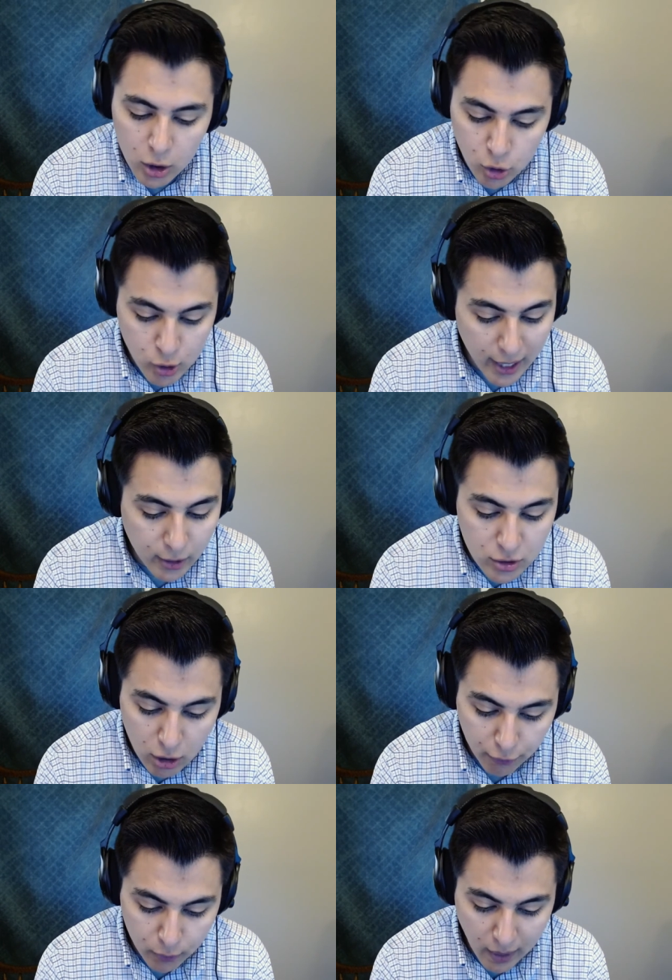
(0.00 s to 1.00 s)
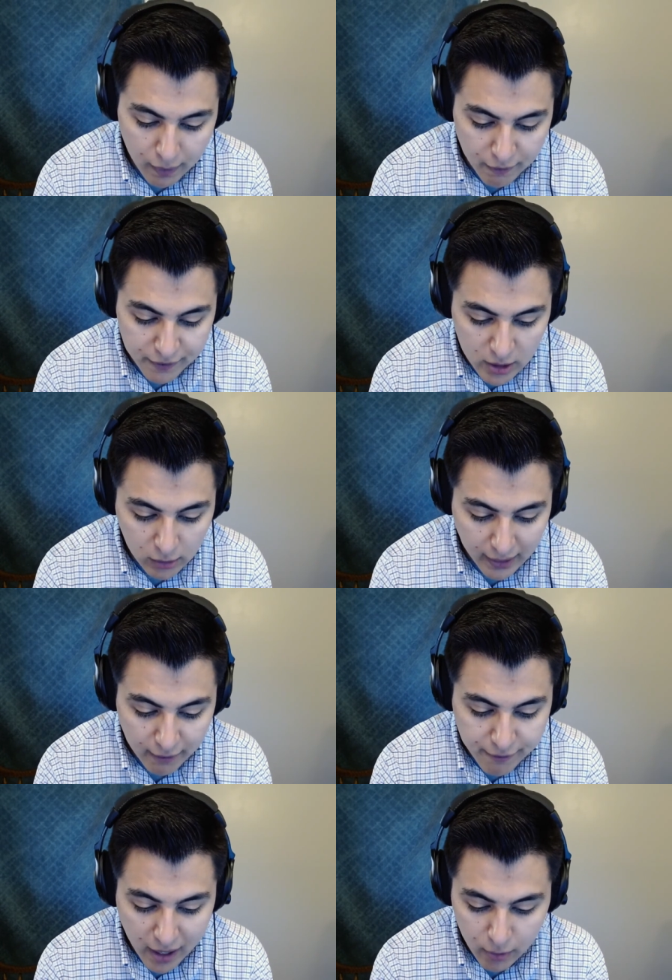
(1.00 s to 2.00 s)
You drag yourself around the field like
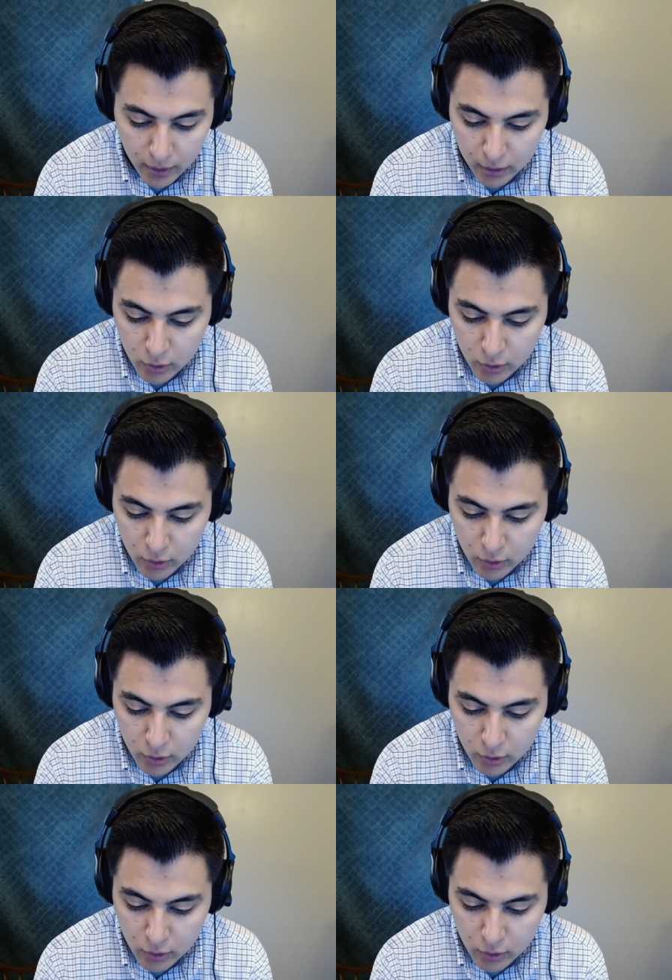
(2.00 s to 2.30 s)
a veteran